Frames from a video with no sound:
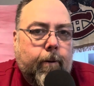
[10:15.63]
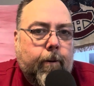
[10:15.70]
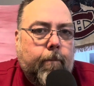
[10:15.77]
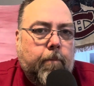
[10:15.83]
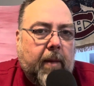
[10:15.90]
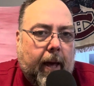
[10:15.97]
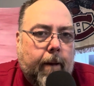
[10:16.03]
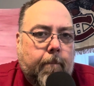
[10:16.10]

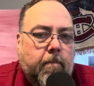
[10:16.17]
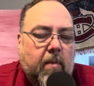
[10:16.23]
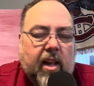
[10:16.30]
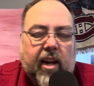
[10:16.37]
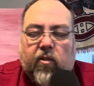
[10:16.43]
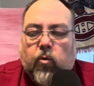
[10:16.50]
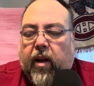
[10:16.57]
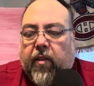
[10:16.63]
Okay?
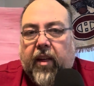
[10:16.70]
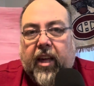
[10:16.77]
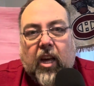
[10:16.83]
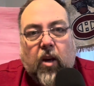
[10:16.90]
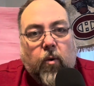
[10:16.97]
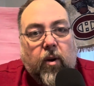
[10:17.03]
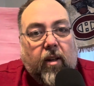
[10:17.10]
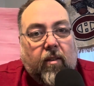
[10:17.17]
That's why I think
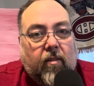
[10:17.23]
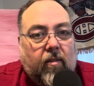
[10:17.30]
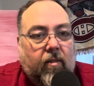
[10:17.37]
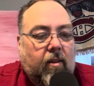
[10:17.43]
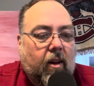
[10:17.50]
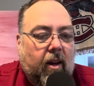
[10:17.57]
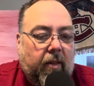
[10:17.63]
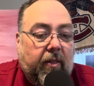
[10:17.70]
unions,
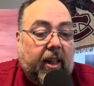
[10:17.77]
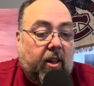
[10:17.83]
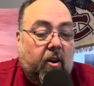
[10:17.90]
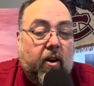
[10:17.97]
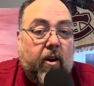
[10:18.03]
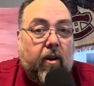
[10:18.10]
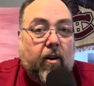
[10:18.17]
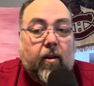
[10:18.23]
I think
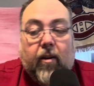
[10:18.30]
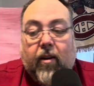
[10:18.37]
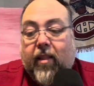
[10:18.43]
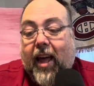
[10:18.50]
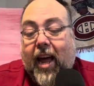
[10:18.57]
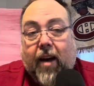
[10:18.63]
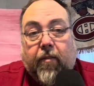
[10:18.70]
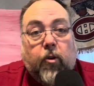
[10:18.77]
they
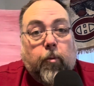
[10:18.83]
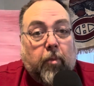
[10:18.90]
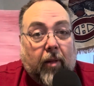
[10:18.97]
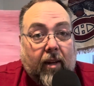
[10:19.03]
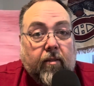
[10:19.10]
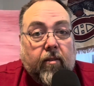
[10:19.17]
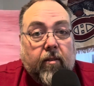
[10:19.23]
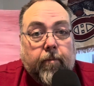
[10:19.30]
have their
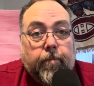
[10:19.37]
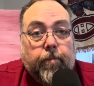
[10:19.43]
place.